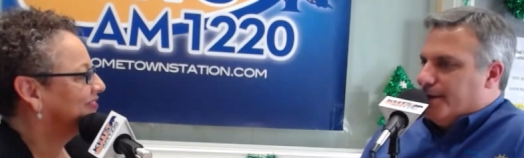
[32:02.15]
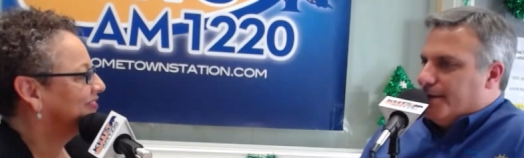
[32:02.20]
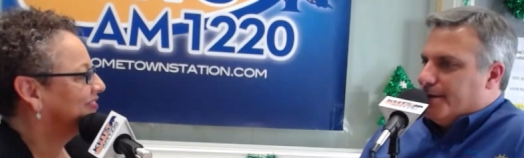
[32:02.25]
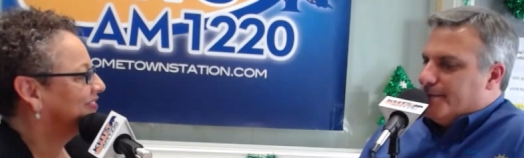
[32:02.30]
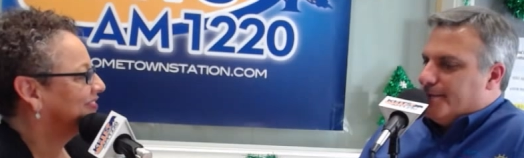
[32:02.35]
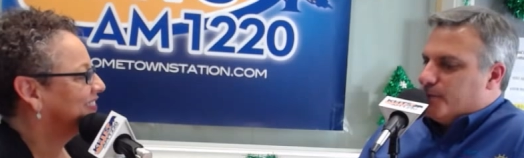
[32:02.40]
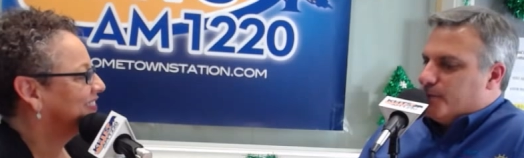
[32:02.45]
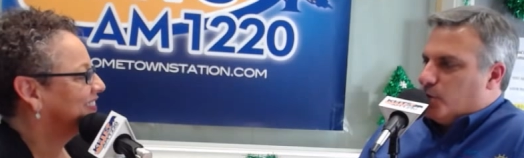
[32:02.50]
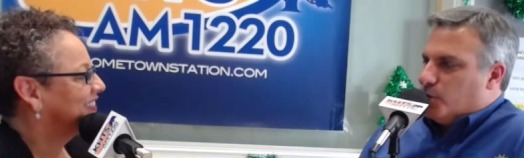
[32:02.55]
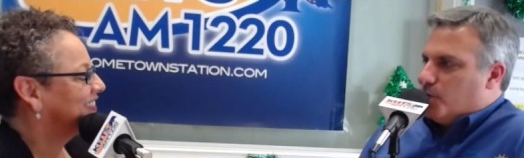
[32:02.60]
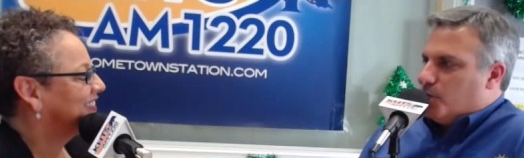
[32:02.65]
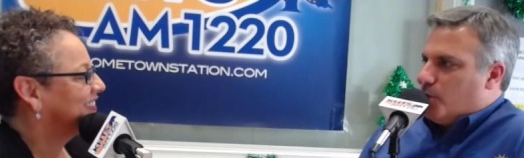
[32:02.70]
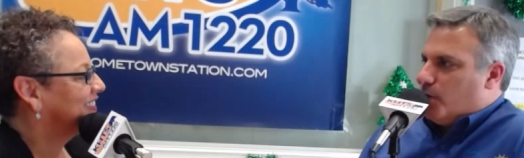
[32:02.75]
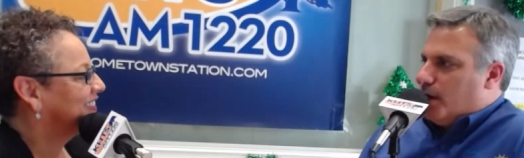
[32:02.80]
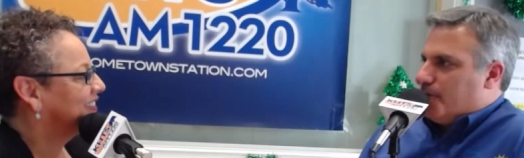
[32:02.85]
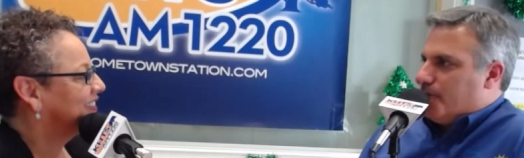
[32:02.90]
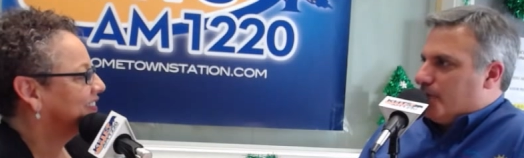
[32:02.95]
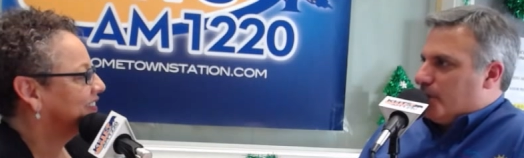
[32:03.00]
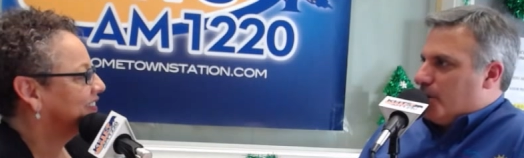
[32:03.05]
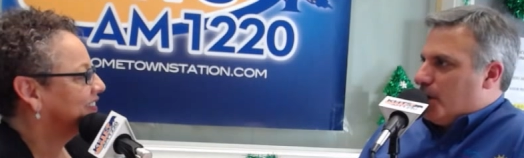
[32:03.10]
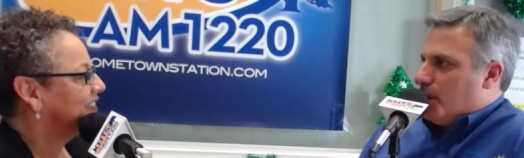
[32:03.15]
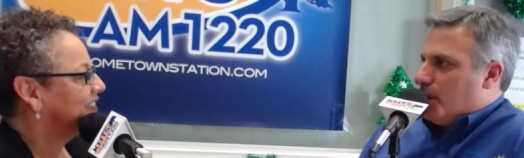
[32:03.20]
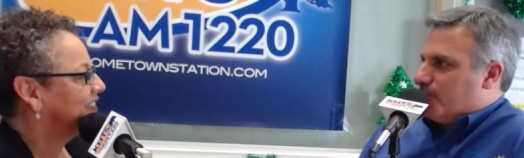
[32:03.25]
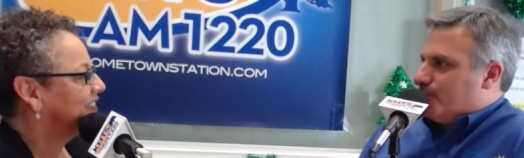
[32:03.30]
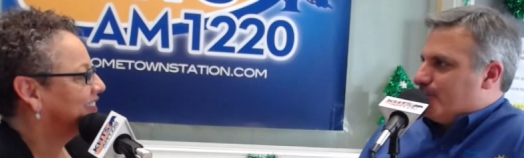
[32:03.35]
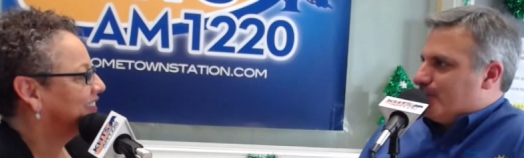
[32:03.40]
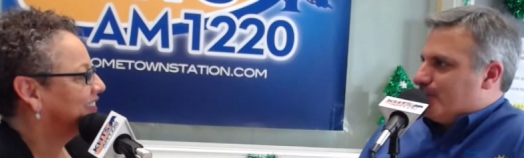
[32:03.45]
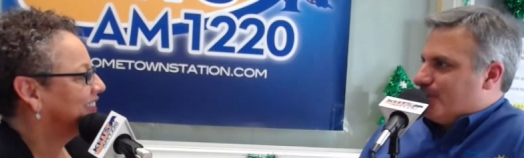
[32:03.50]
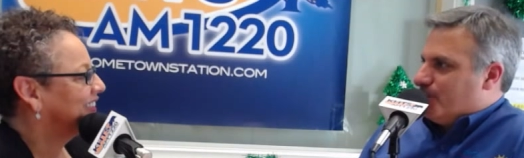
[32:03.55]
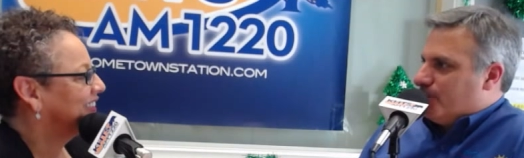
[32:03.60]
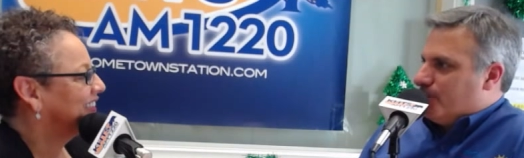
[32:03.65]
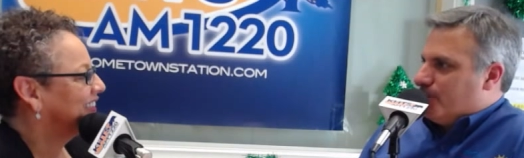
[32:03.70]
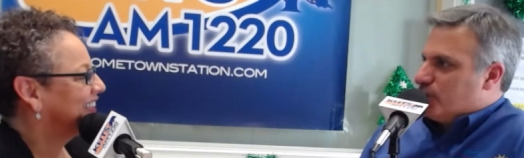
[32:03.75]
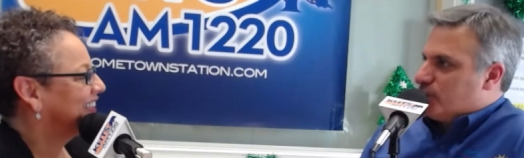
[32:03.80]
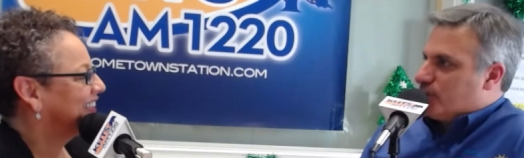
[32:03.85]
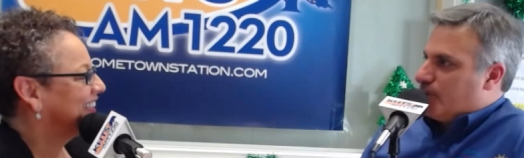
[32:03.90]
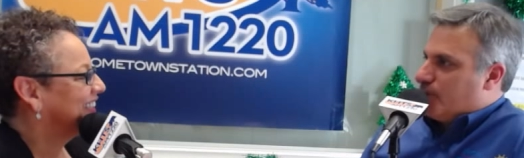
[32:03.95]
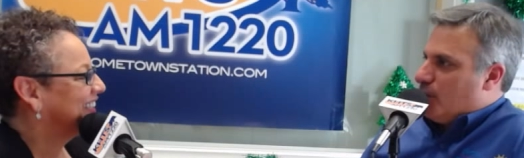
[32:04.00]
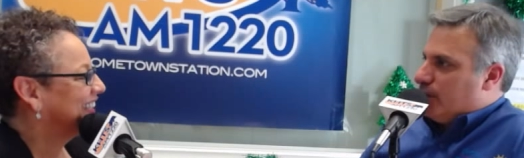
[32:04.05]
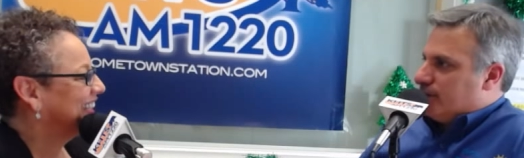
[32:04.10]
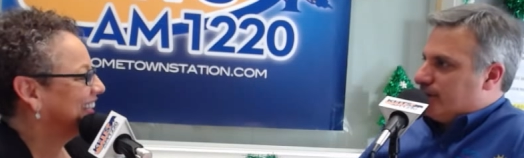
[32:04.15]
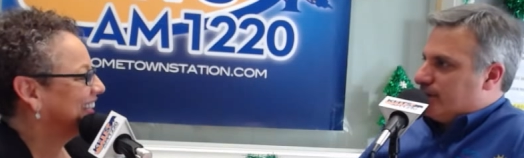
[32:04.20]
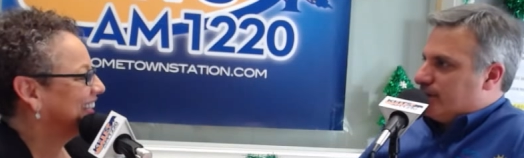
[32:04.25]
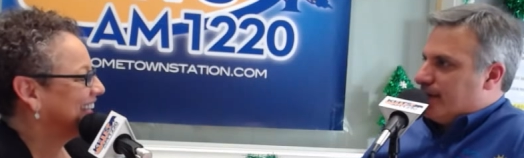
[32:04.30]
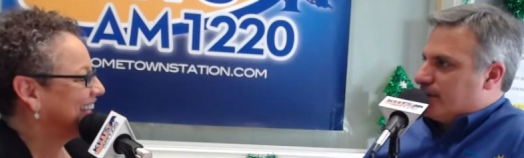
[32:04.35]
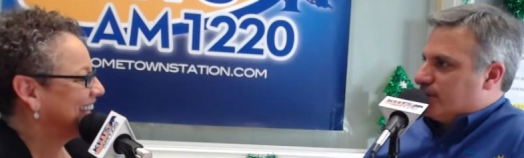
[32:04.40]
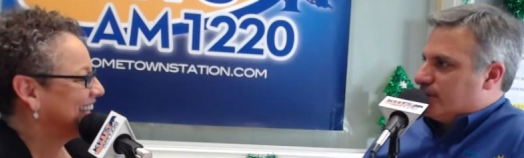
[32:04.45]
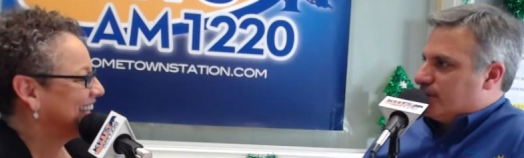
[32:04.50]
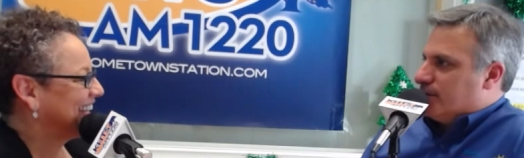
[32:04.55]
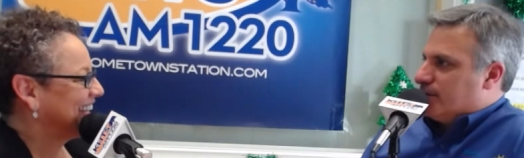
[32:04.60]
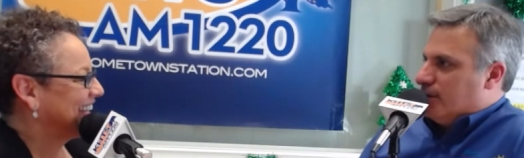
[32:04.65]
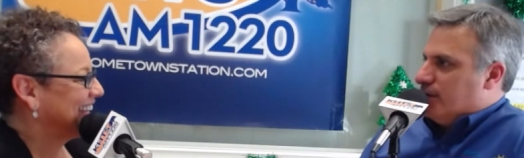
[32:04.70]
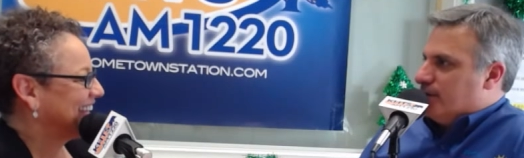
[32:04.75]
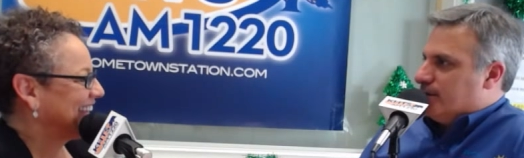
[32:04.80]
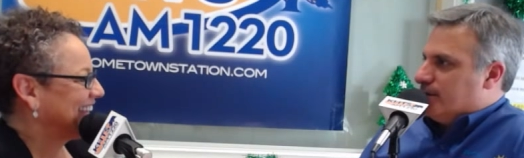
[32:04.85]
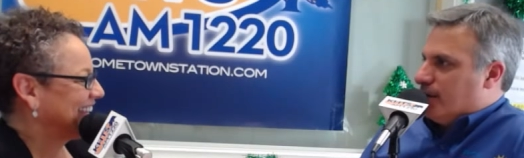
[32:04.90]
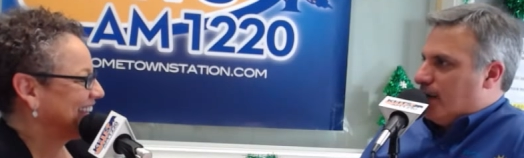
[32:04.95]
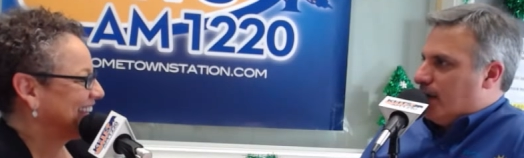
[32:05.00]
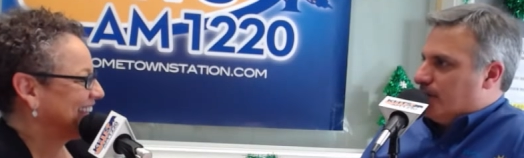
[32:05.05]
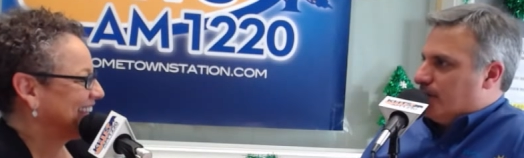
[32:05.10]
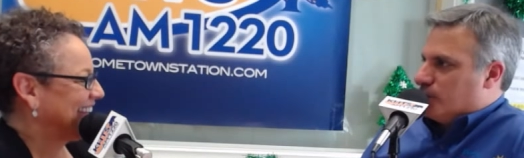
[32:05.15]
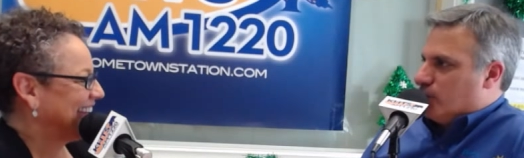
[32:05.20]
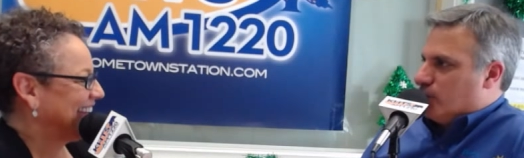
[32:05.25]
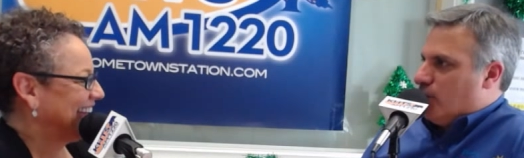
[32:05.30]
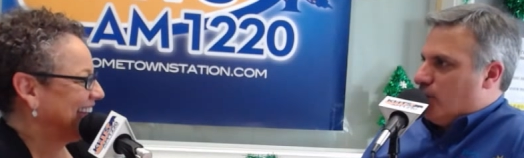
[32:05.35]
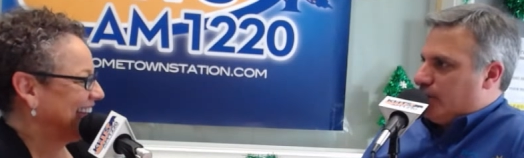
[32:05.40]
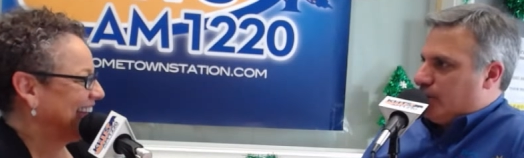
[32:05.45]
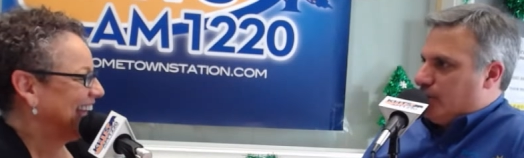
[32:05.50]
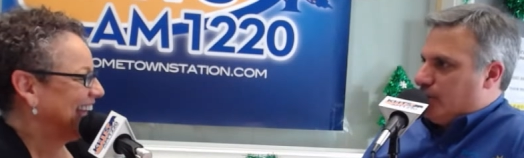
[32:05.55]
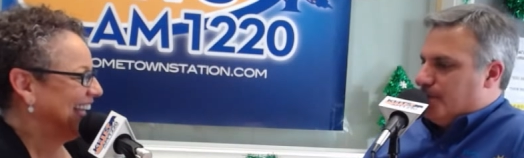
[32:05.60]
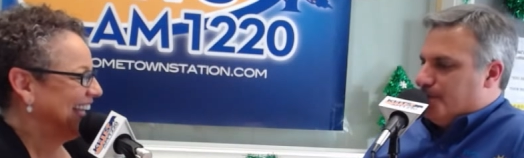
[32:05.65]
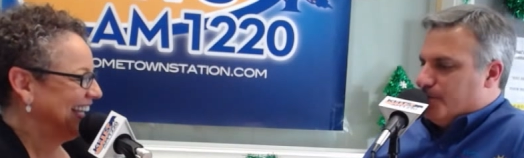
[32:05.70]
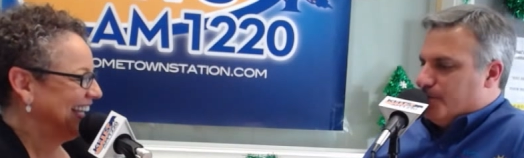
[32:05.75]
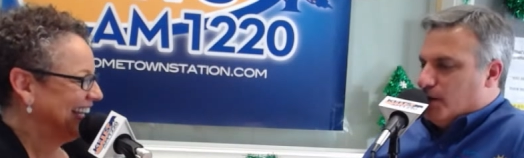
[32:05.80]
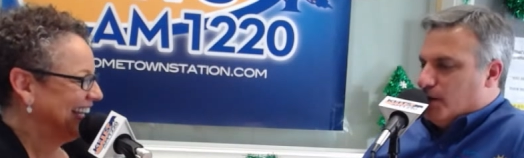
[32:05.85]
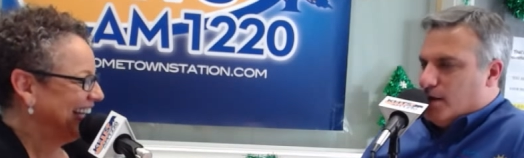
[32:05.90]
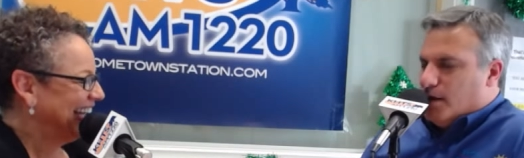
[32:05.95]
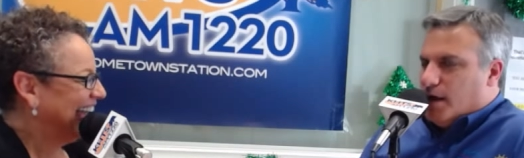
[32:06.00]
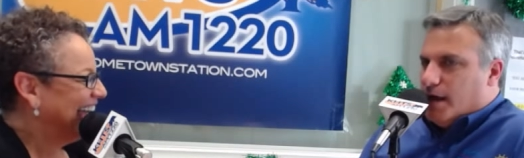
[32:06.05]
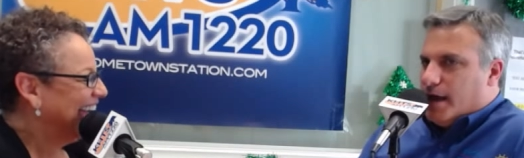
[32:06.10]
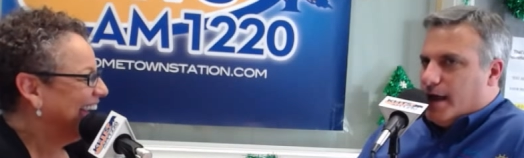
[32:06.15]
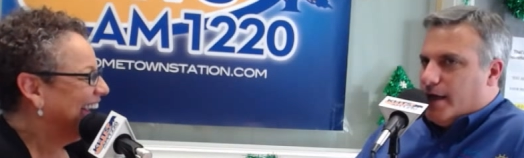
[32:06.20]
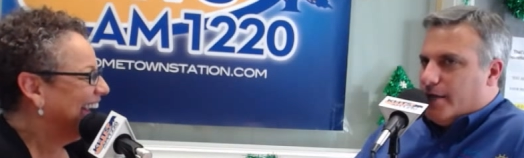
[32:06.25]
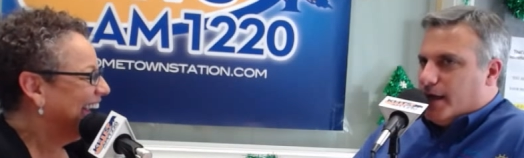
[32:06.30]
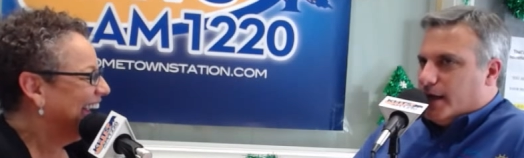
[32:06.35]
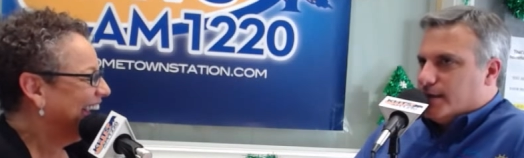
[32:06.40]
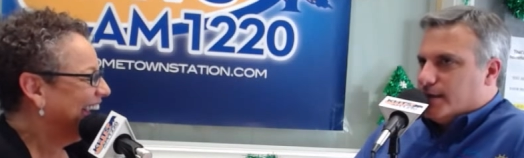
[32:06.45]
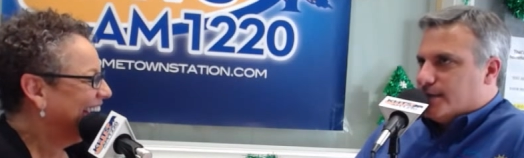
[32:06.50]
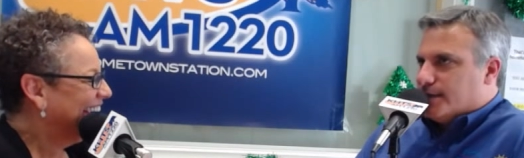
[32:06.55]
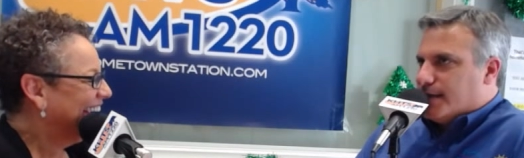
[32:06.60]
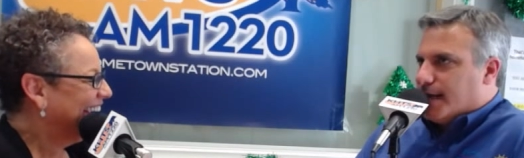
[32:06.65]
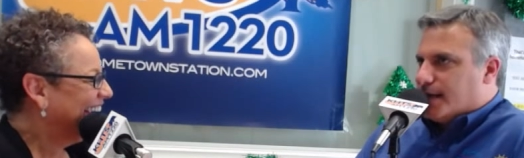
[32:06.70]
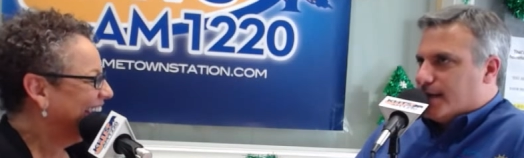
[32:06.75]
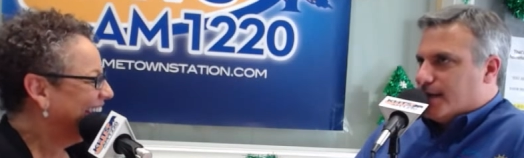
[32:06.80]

Speaker 1: you know my wife and I are just first of all it takes 10 times longer, and then second